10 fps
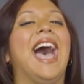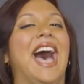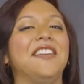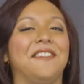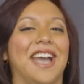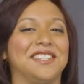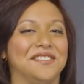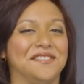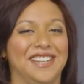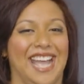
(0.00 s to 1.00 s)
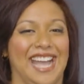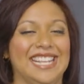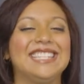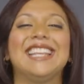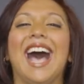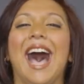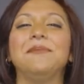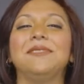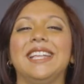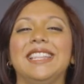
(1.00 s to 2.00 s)
Hi fashion fanatics,
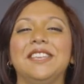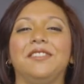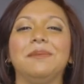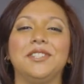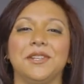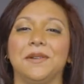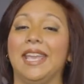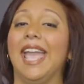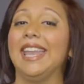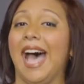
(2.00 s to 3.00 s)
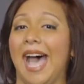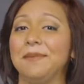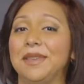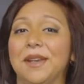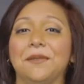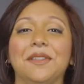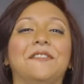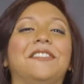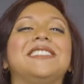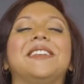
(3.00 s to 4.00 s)
I'm Lily from Chewy and I'm here with
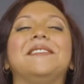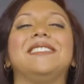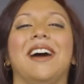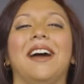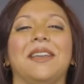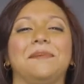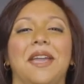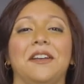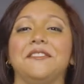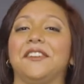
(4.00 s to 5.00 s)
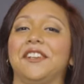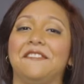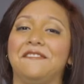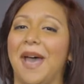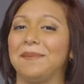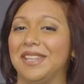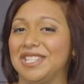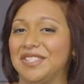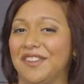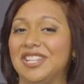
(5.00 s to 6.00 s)
Frisco Dog Apparel for your
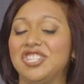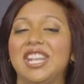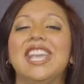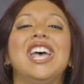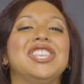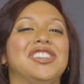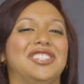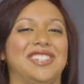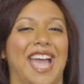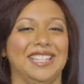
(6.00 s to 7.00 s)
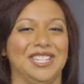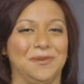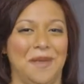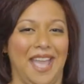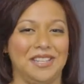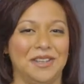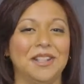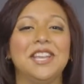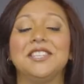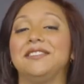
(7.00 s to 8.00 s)
fabulous Frenchie, your stylish Spaniel,
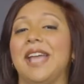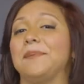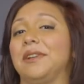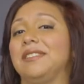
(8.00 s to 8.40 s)
your dapper